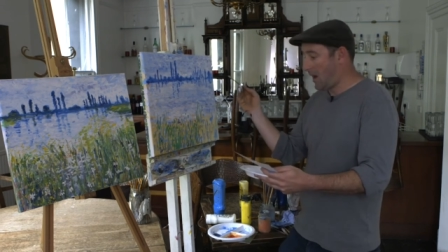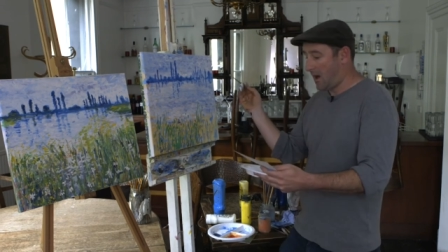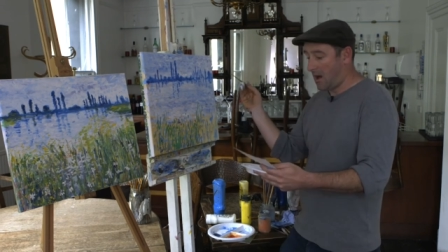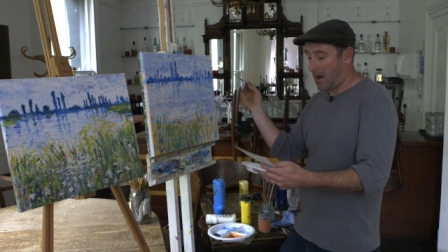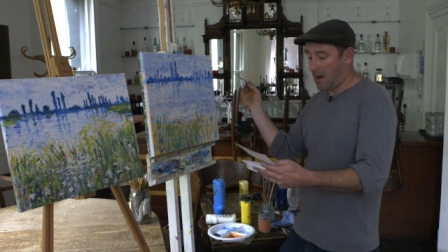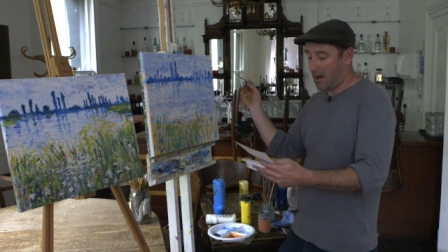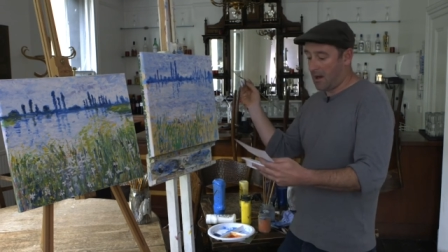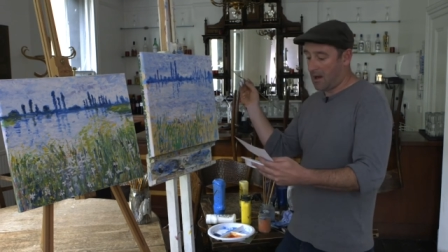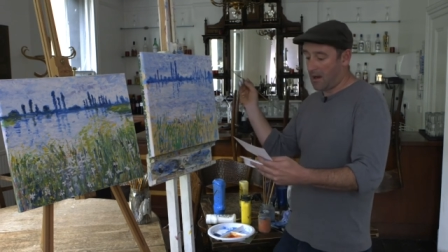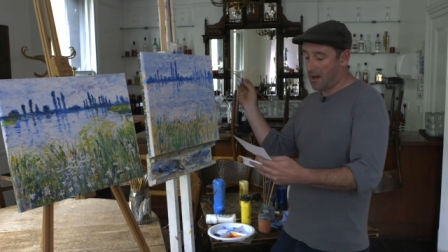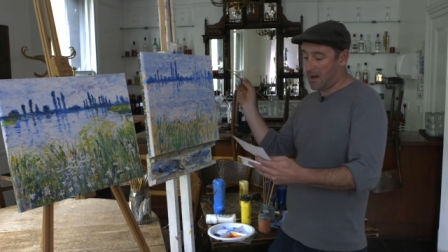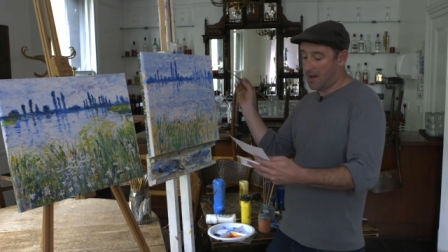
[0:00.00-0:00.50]

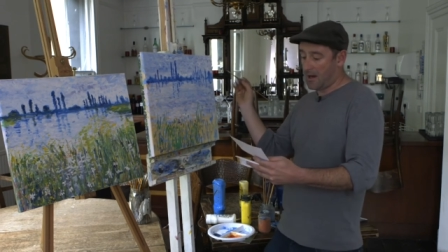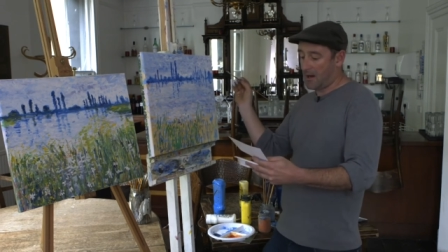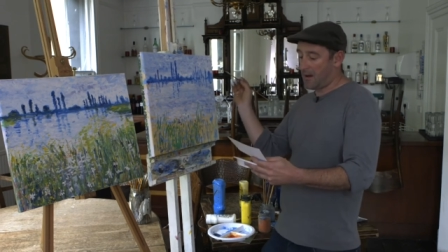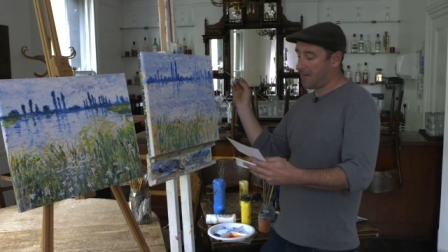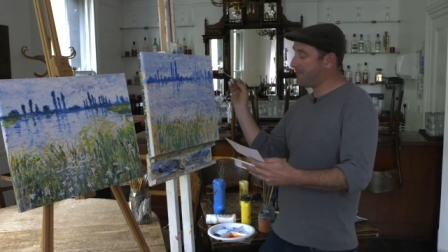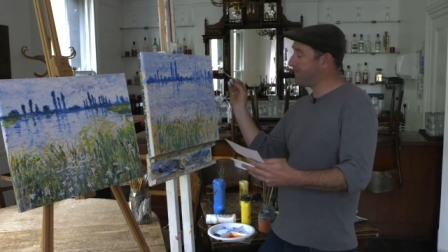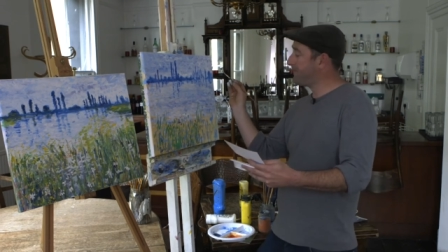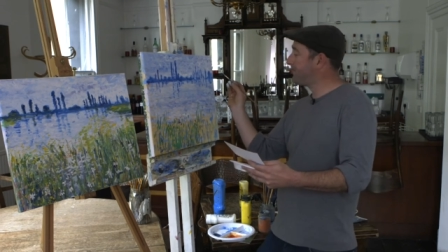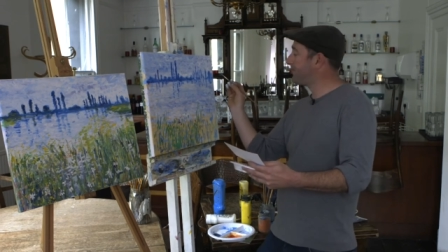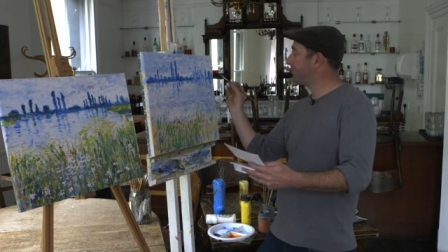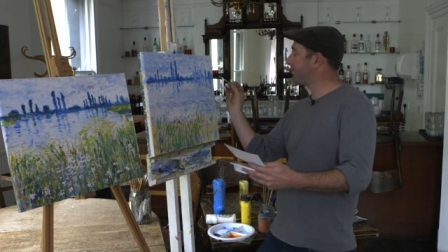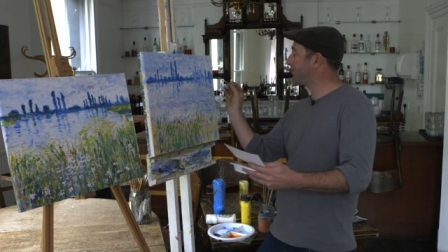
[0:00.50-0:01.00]

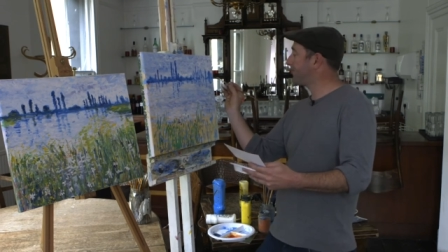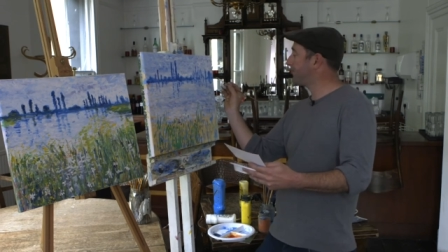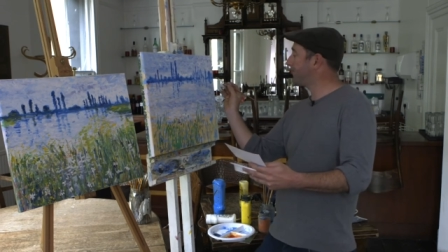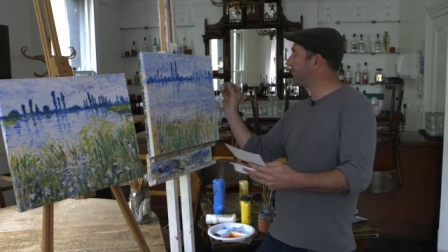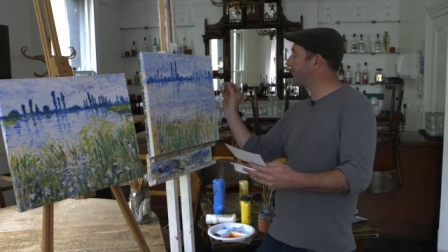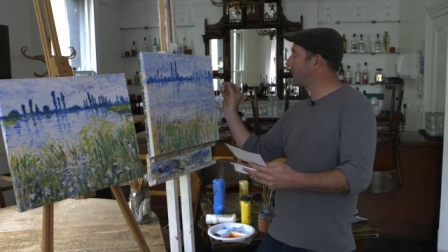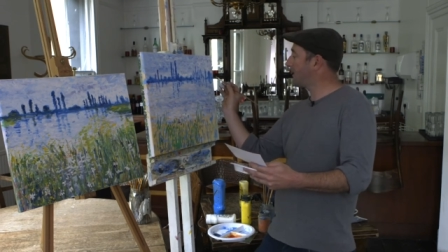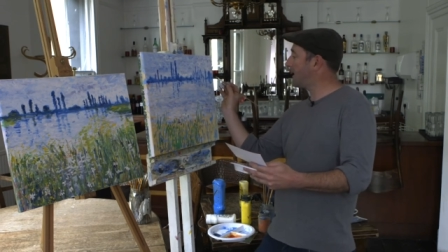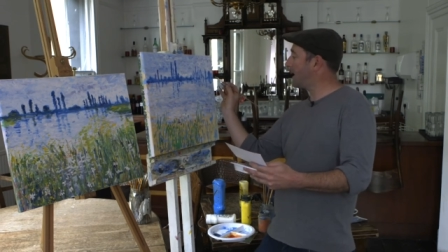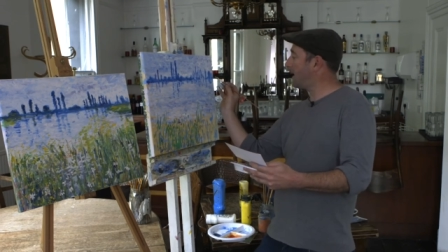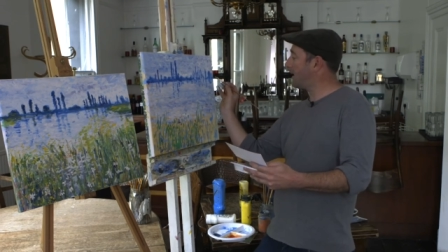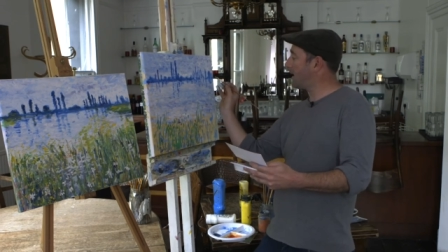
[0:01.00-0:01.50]
Um,
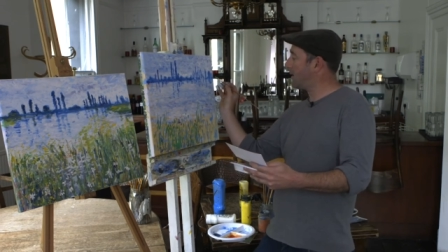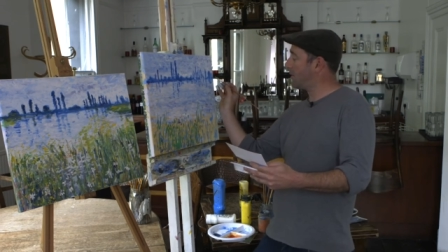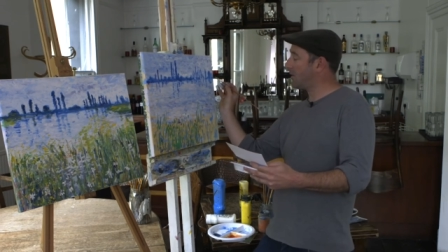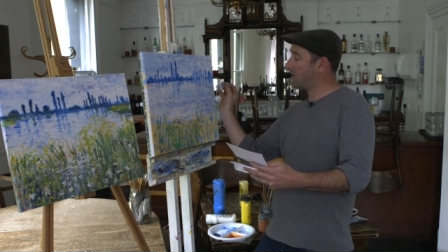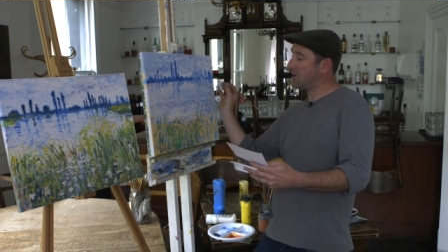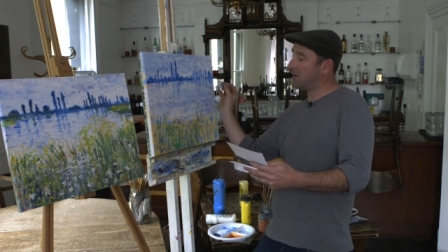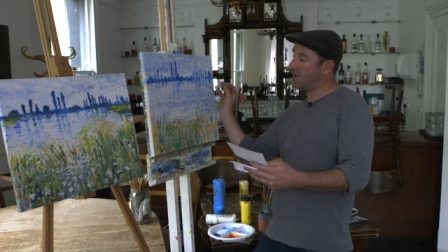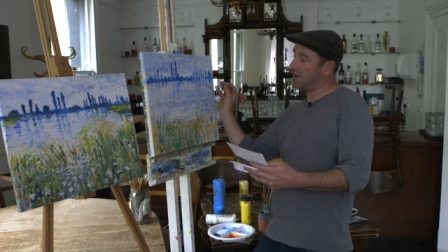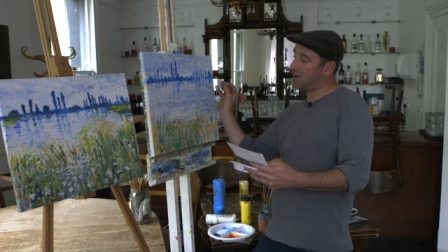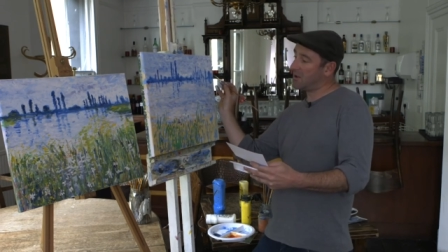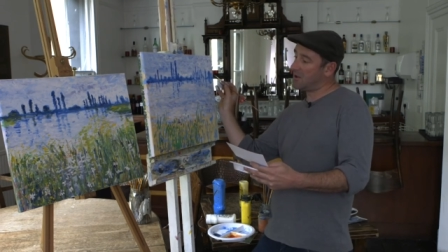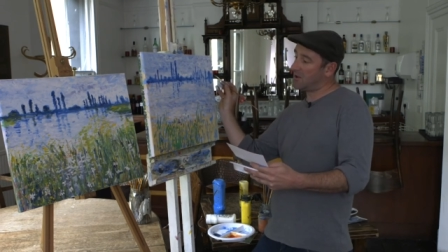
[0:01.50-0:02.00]
and then we're
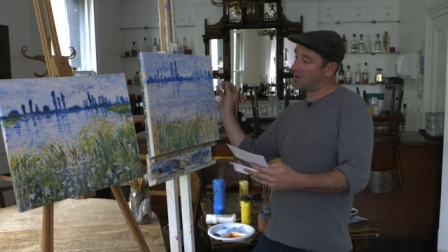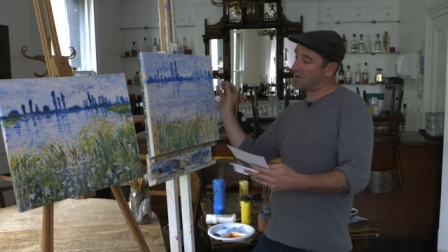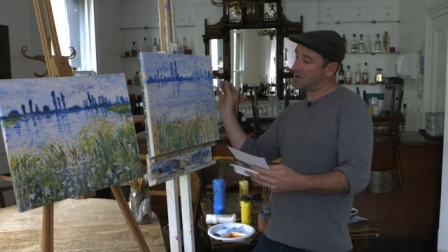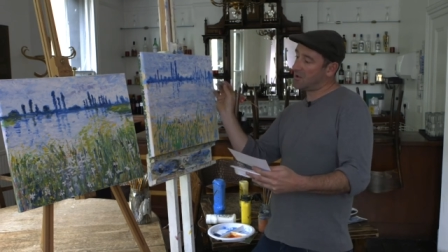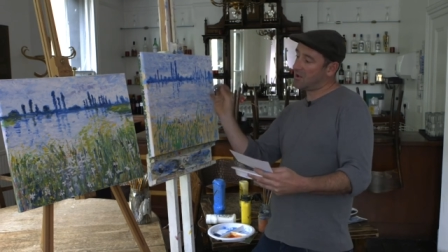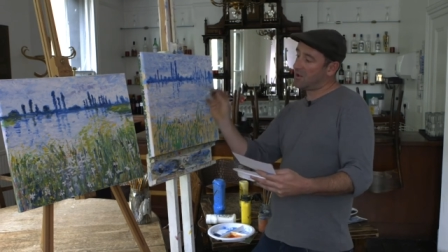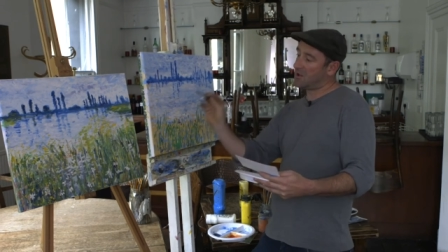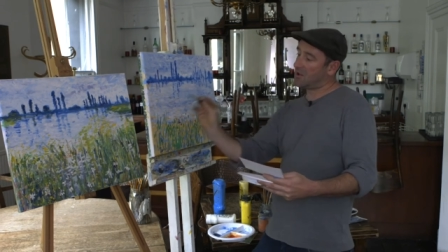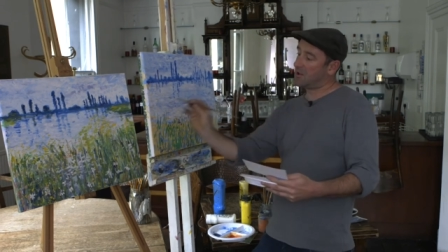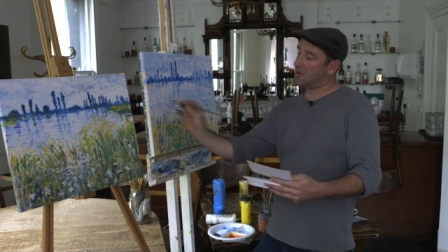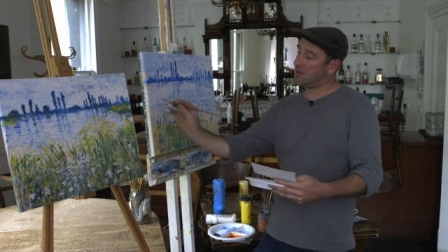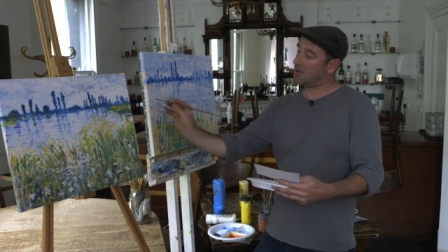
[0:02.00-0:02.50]
going to just
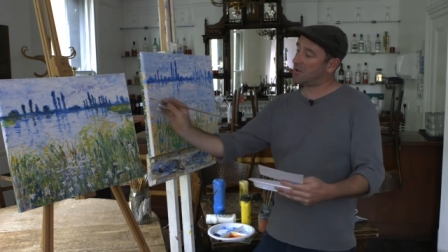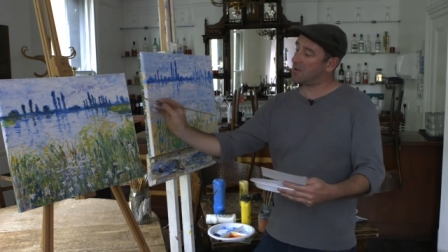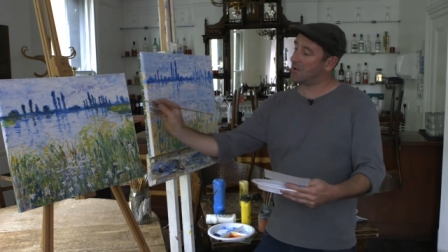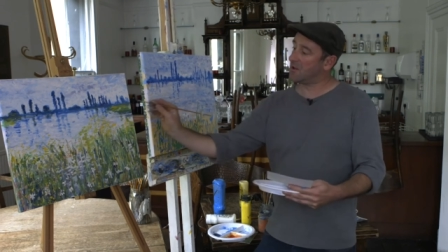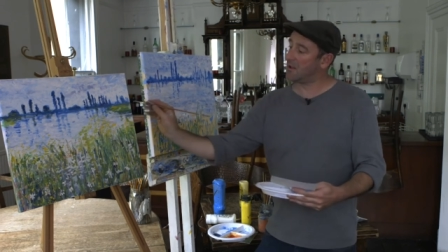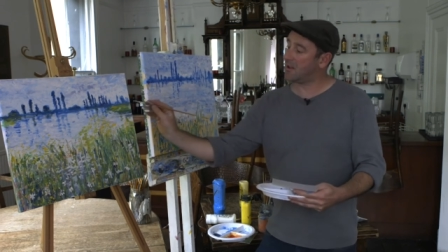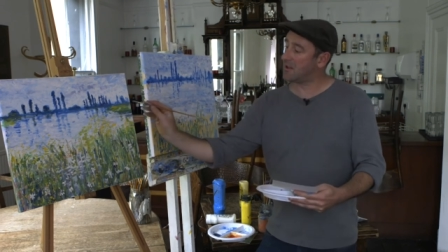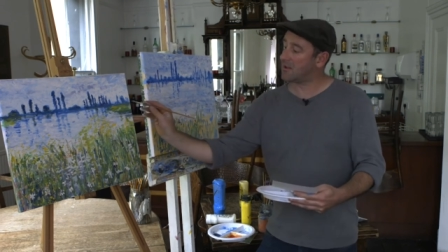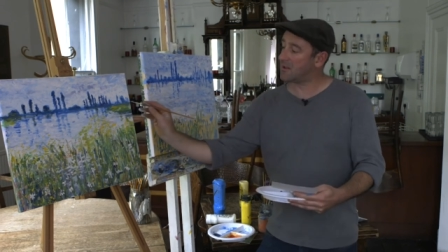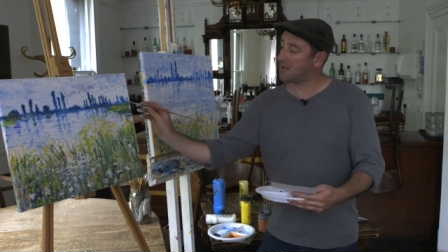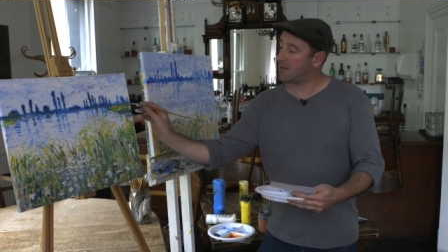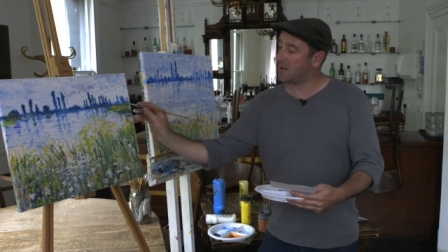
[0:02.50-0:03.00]
do
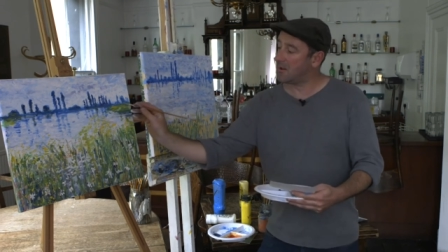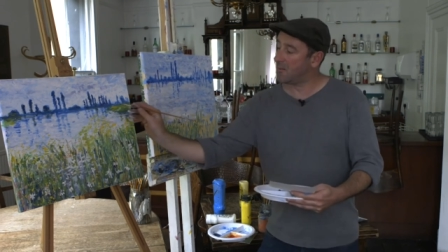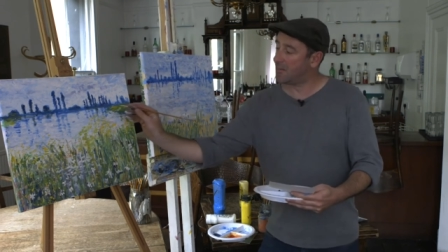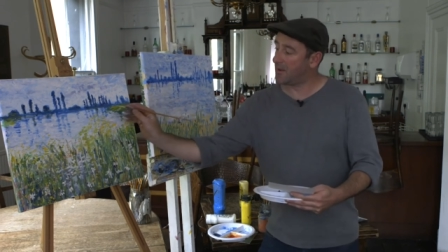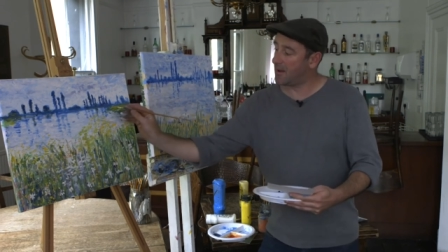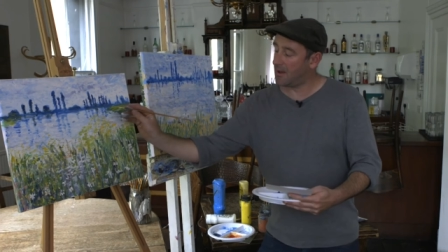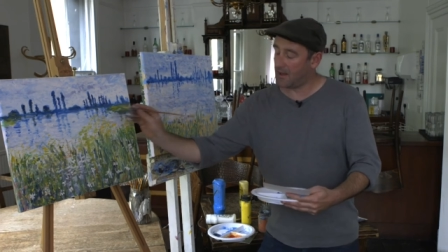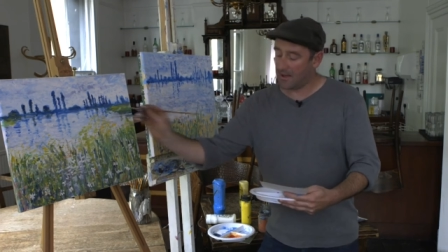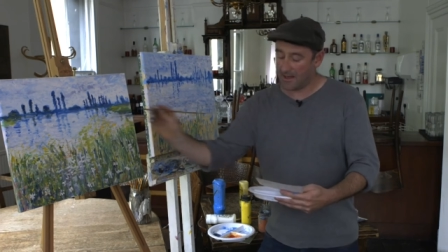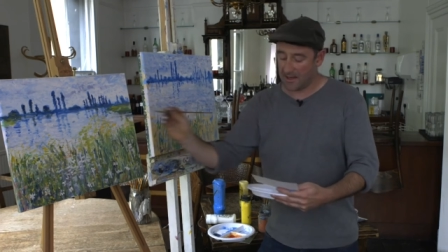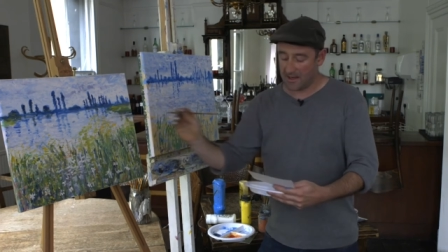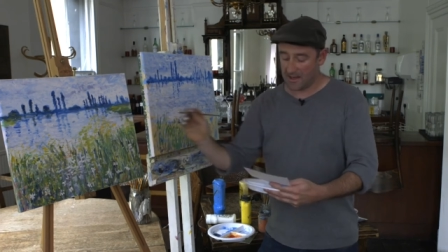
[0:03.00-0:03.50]
this little
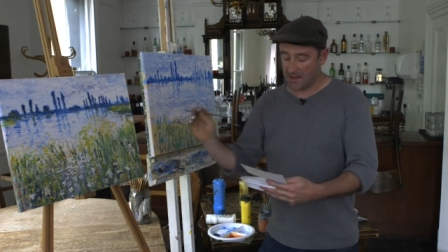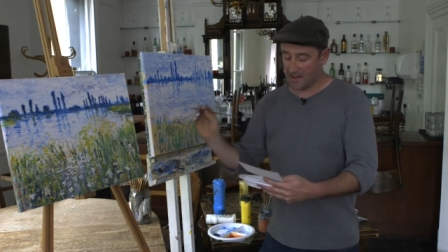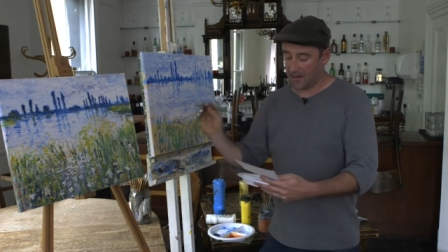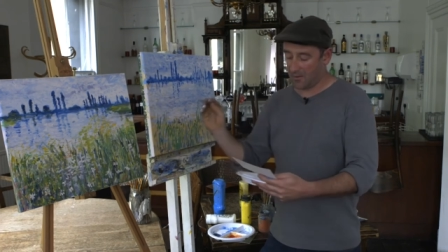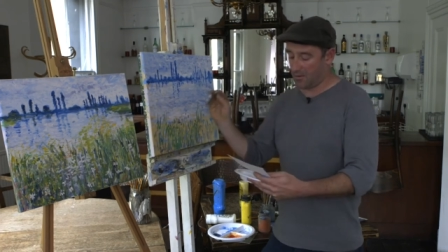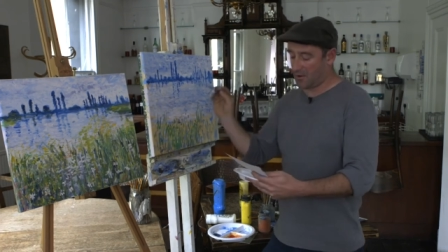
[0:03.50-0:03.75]
bit here.